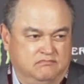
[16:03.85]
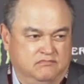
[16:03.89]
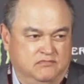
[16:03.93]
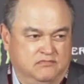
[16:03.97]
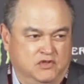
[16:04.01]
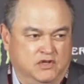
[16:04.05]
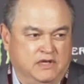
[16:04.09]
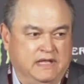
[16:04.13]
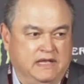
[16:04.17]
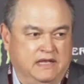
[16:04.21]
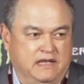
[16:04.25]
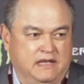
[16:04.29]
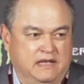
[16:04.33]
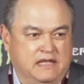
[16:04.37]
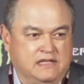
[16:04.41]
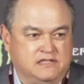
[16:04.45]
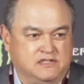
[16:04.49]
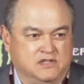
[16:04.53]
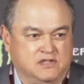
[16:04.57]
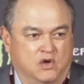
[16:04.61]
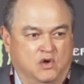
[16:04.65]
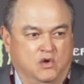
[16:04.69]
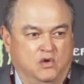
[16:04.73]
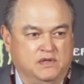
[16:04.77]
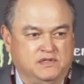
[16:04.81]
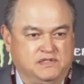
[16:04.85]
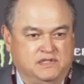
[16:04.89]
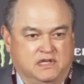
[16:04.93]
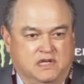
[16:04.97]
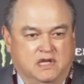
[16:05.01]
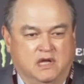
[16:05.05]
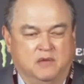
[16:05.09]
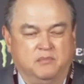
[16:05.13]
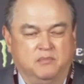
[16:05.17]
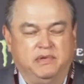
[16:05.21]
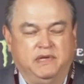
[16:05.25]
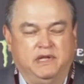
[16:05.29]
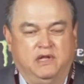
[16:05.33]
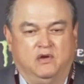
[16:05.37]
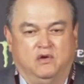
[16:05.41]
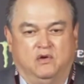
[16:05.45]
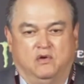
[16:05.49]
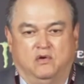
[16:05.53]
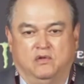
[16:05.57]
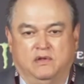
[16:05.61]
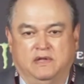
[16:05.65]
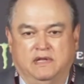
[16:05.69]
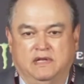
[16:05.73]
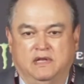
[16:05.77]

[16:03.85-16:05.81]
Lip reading: look at it as a whole, as a company whole.